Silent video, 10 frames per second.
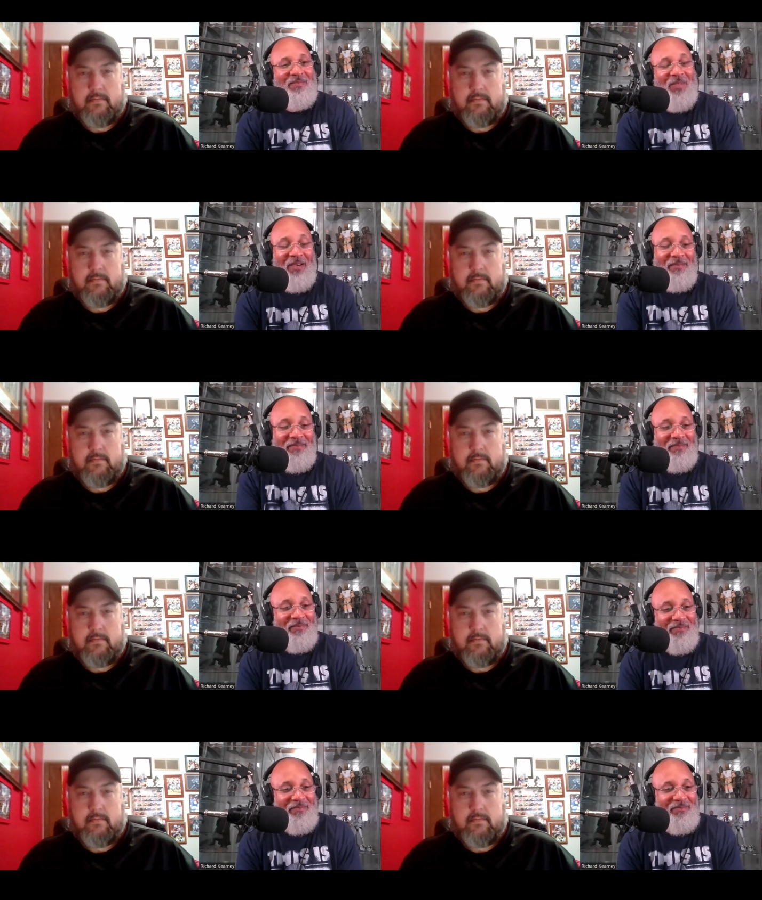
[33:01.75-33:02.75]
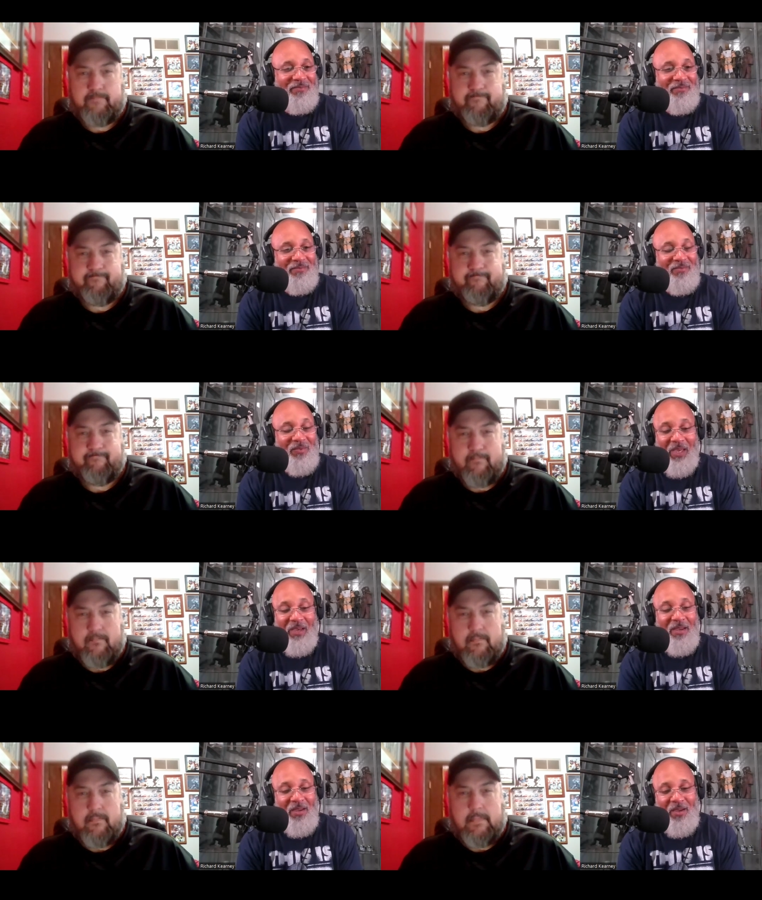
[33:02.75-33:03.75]
Speaker 1: Yeah.
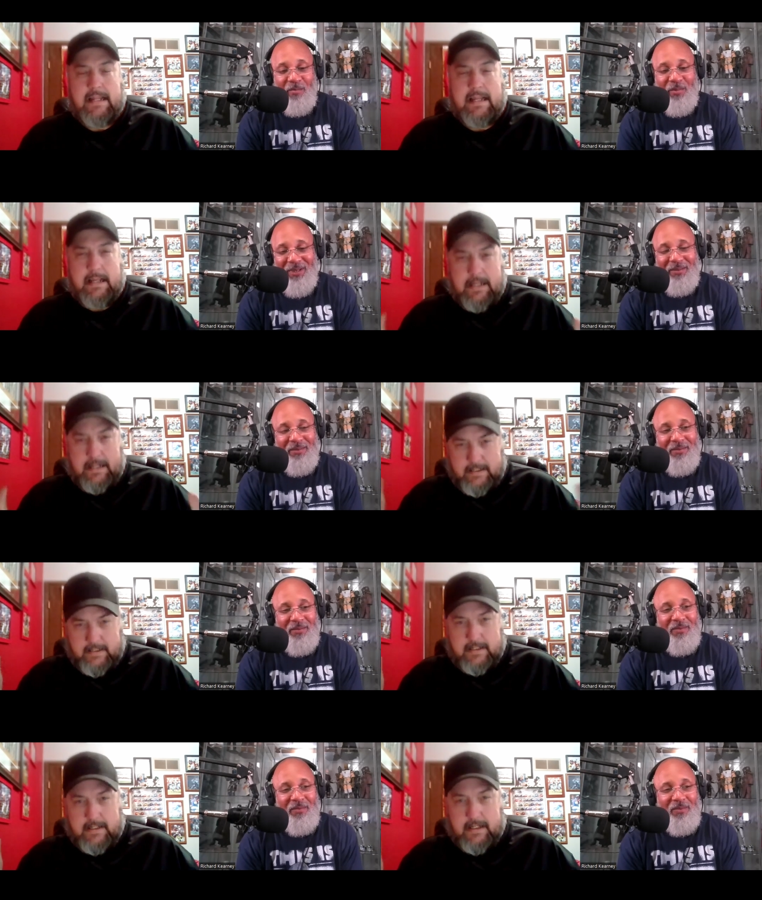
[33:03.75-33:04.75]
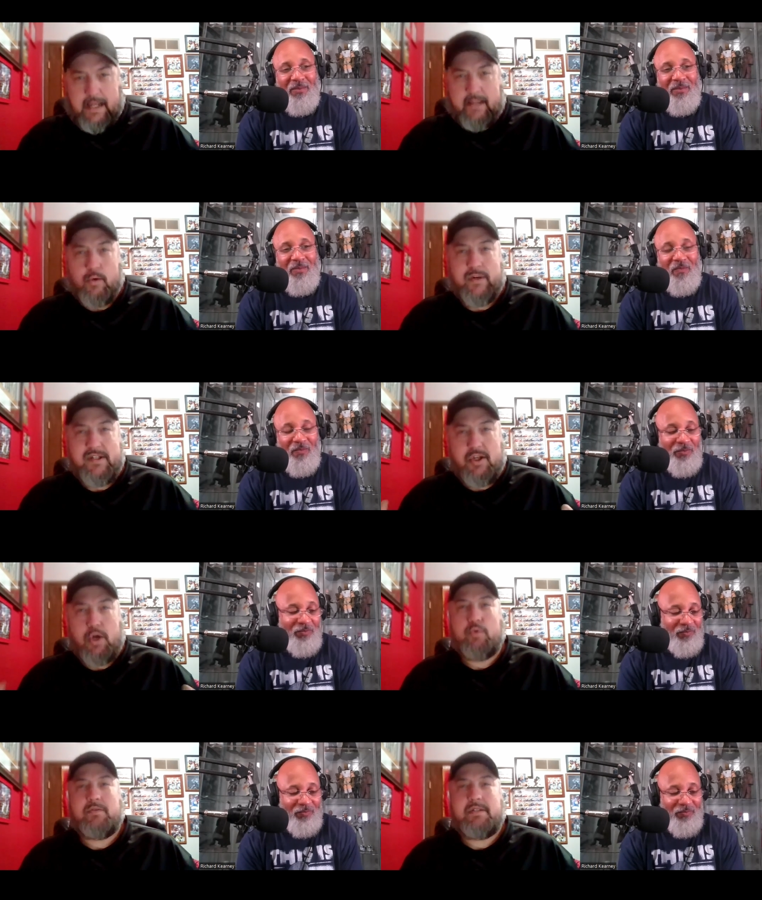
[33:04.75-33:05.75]
Yeah. And the
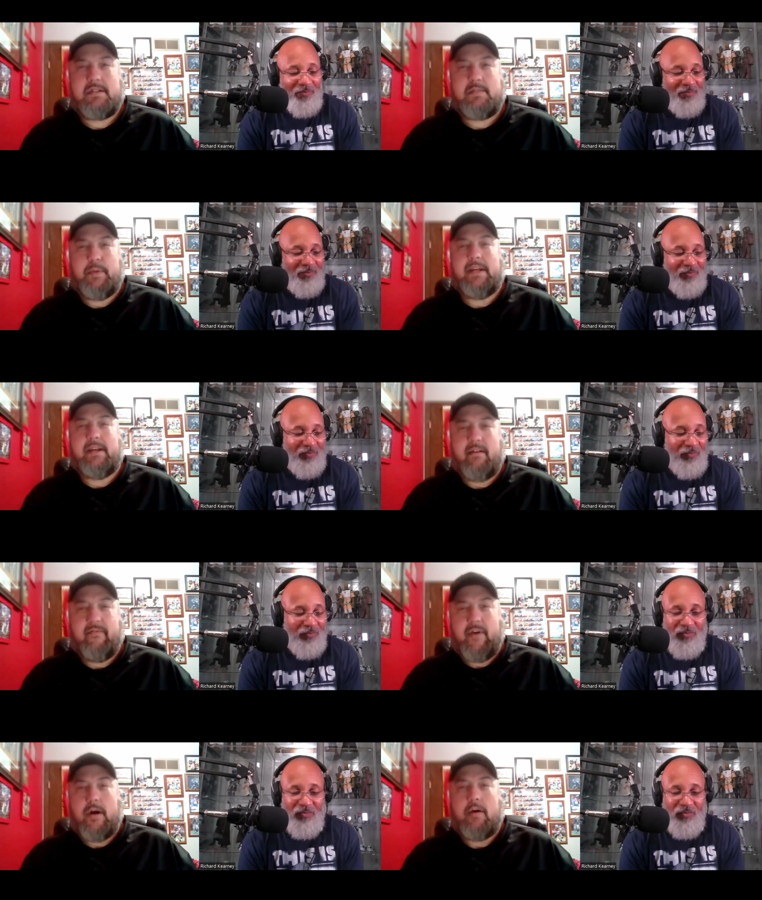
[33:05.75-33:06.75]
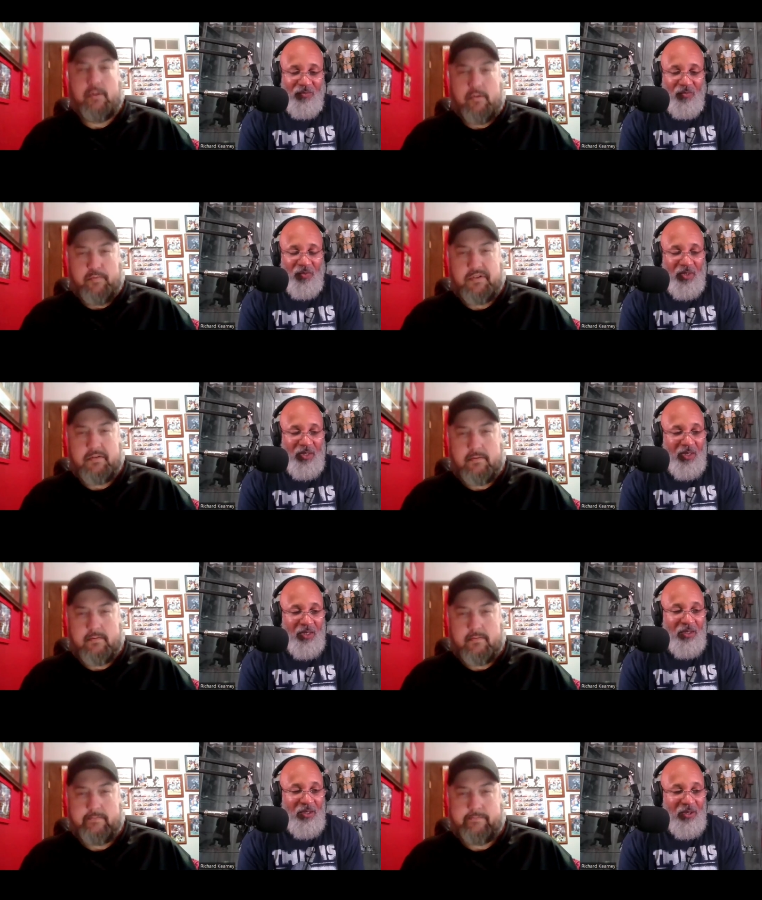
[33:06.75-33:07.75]
results speak volumes.
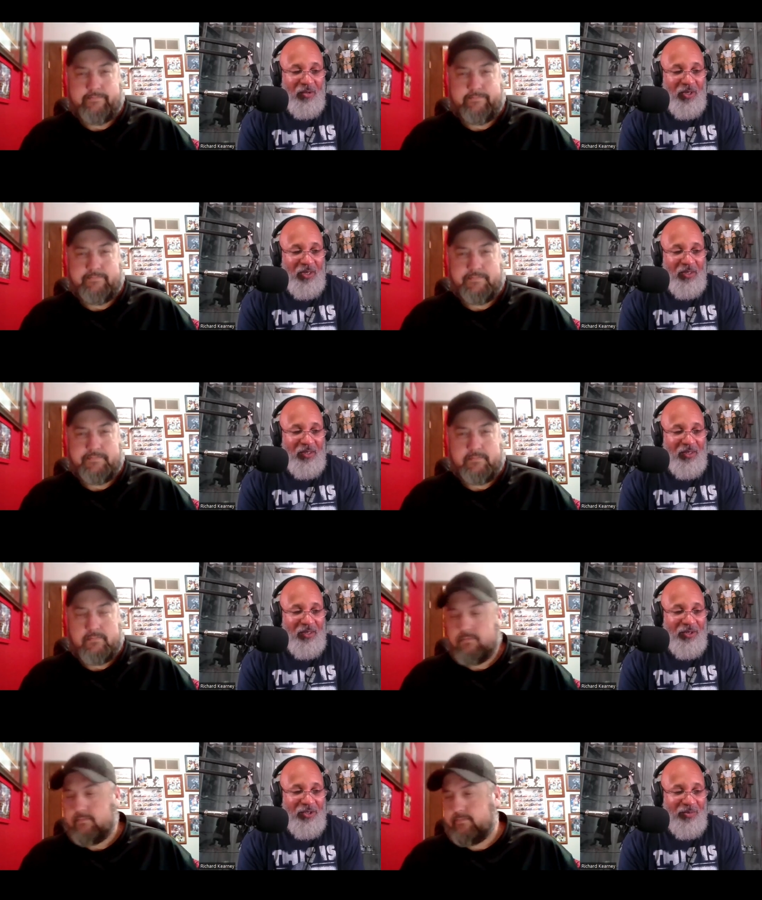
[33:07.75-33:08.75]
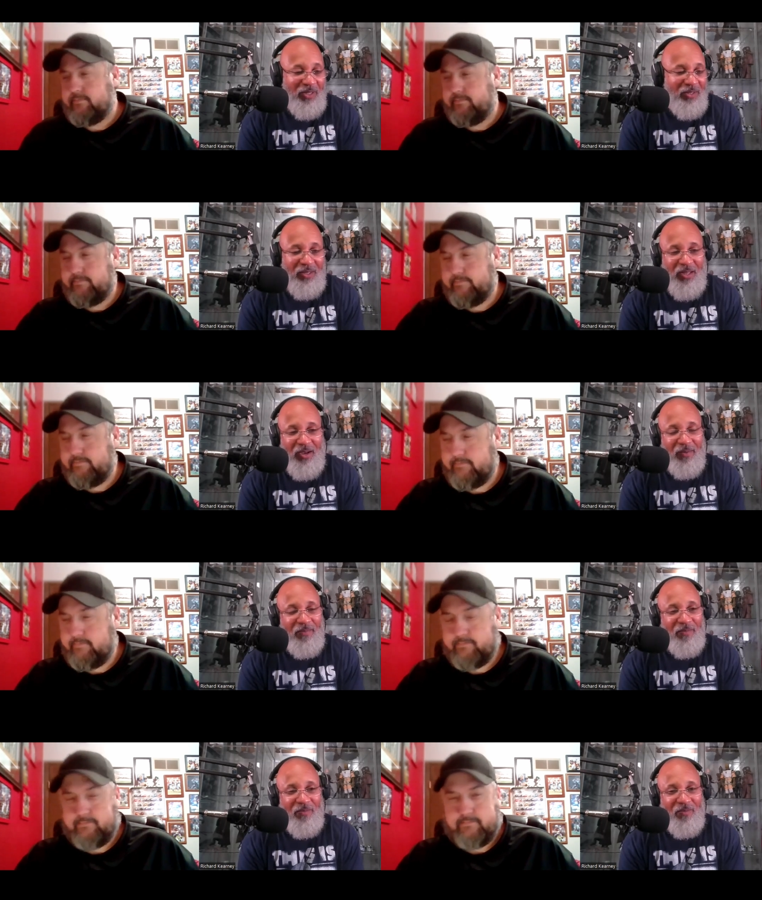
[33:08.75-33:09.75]
You know what? Here's my thing, though.
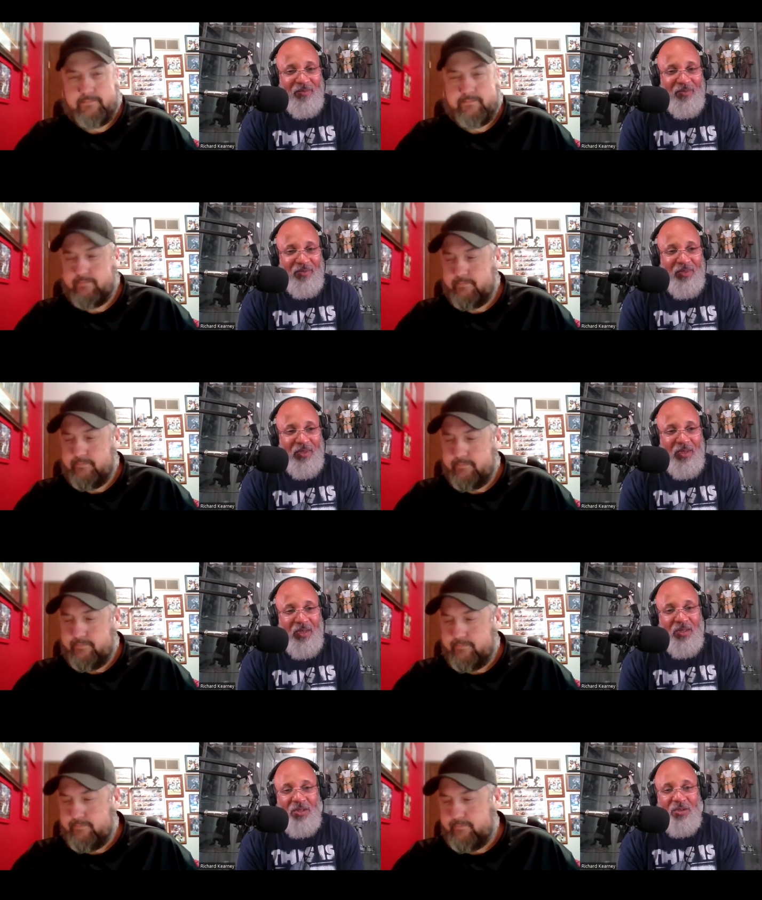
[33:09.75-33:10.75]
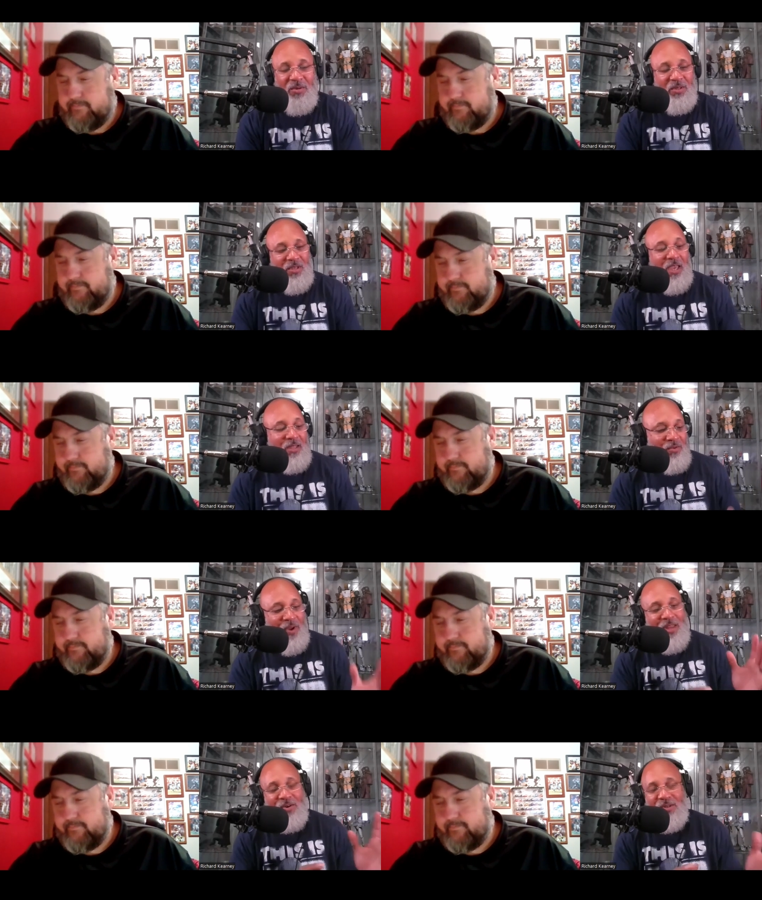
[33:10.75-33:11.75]
You could take the
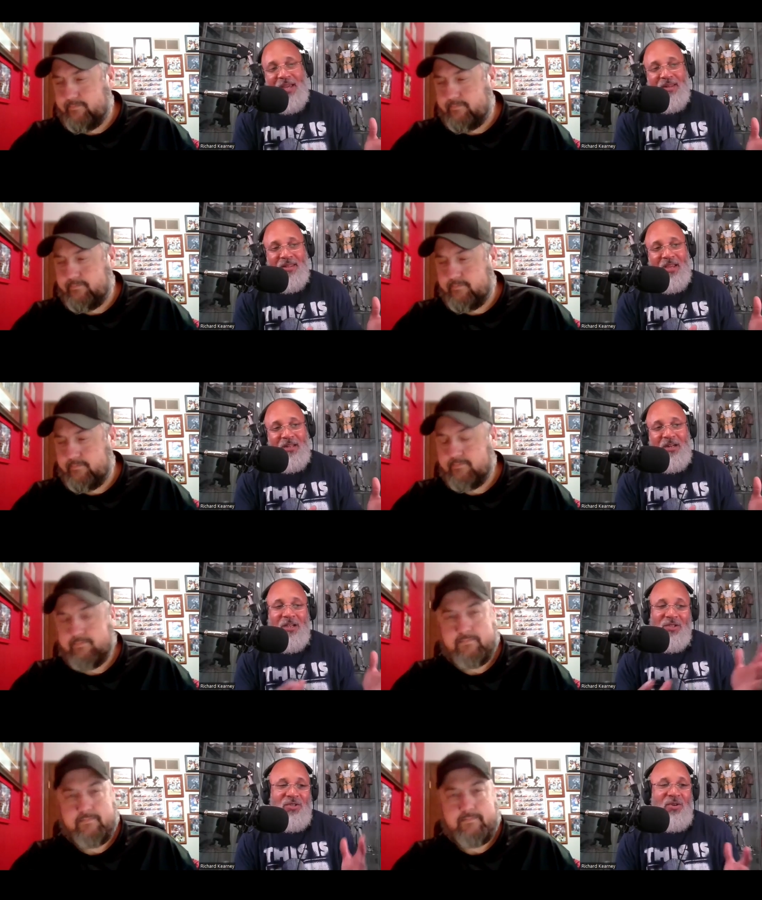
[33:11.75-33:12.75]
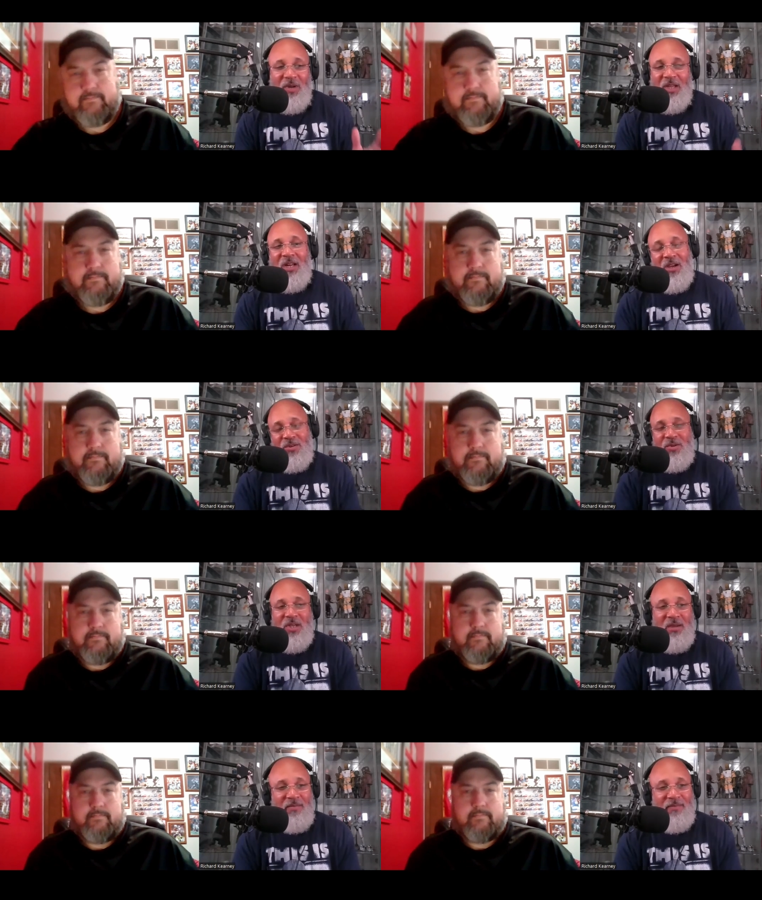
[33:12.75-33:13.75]
Raiders out of that and insert any other
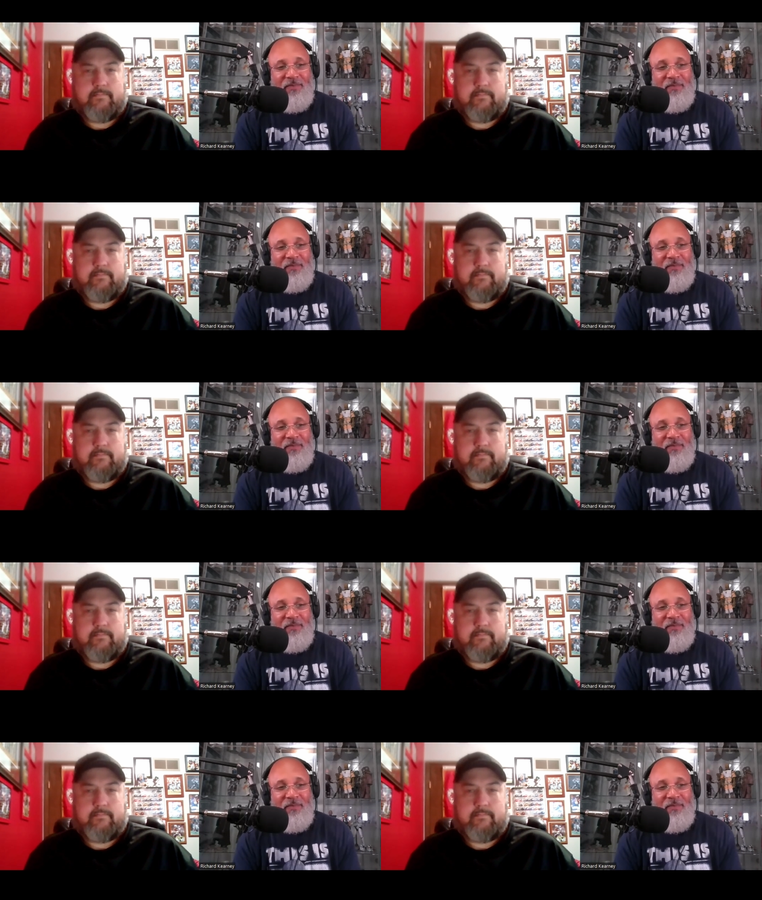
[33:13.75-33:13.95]
team.